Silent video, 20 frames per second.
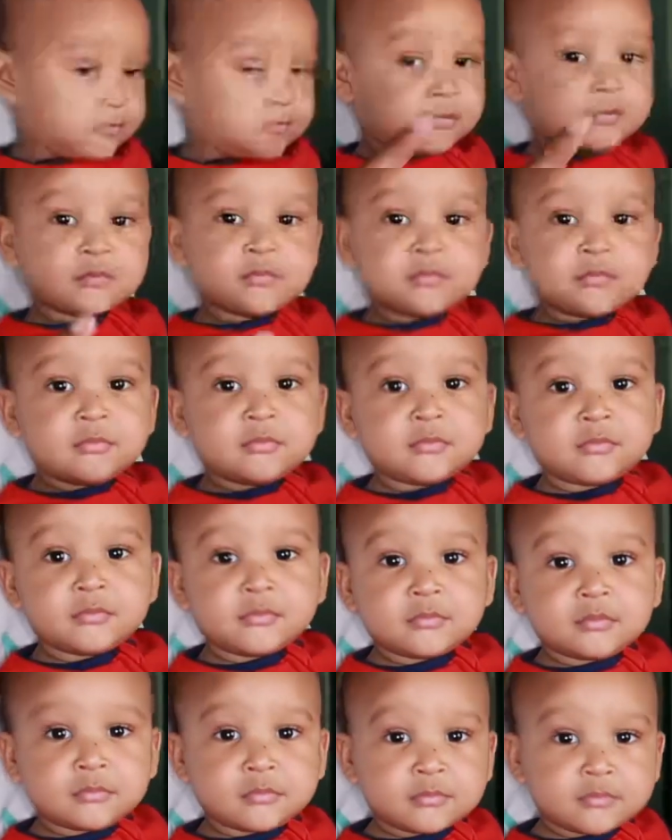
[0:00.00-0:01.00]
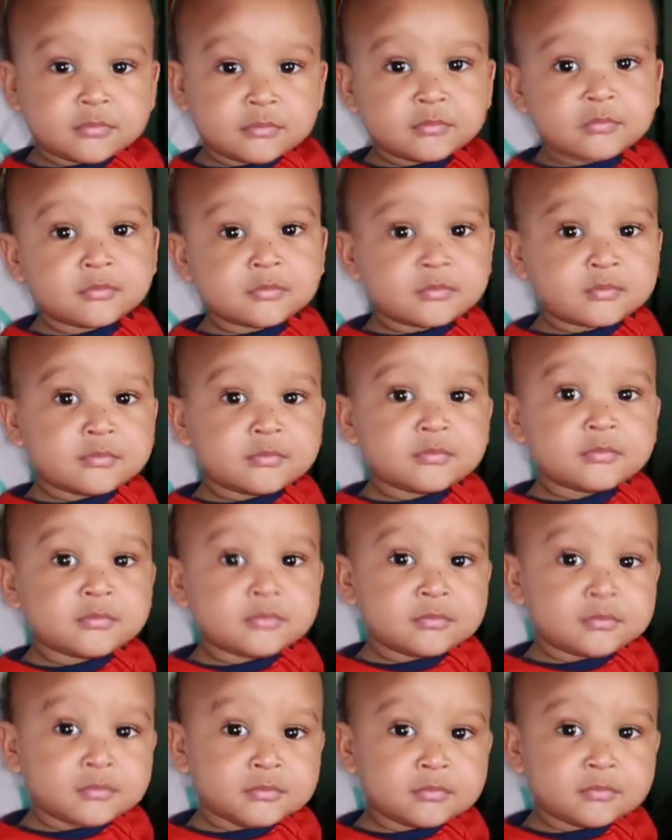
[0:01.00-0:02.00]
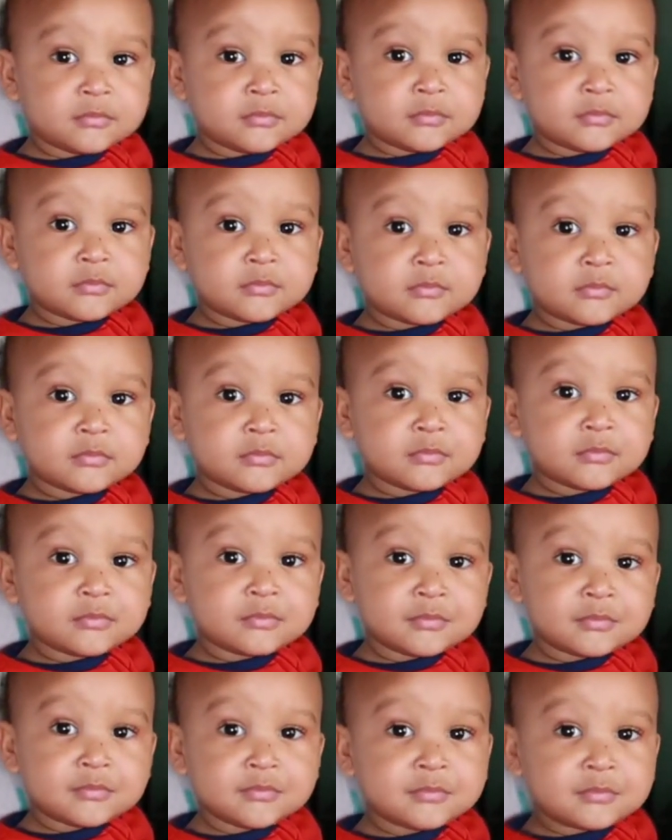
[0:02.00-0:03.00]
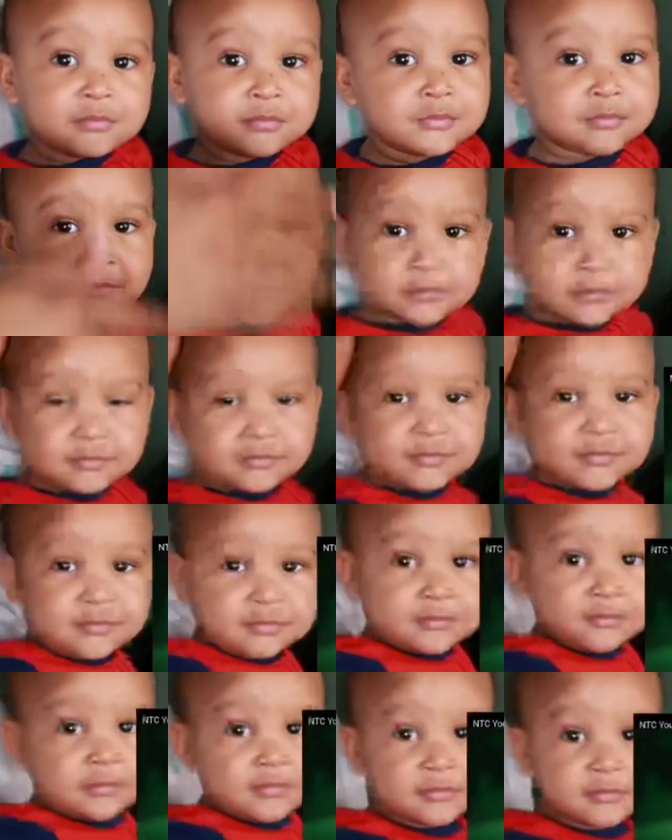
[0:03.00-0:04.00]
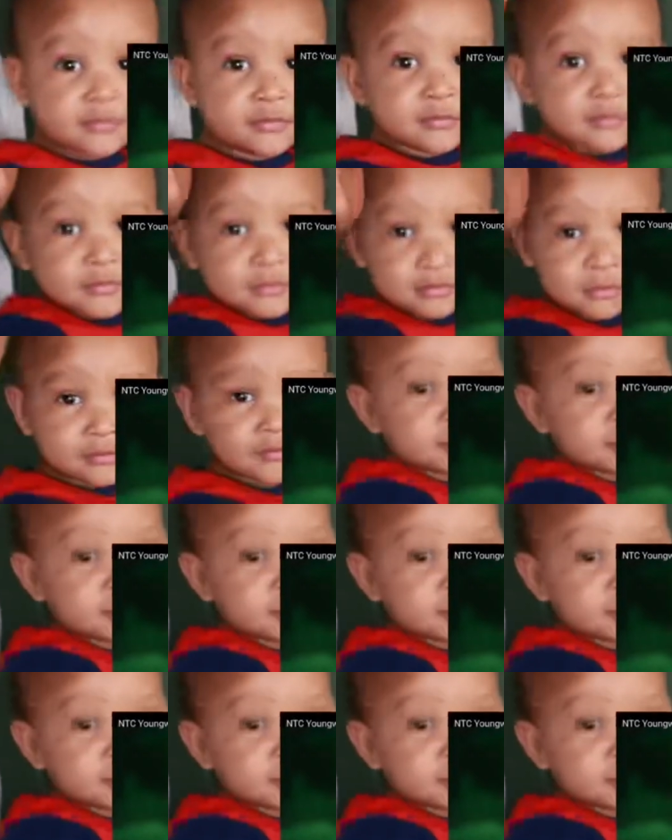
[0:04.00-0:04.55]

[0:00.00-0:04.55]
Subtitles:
(silent)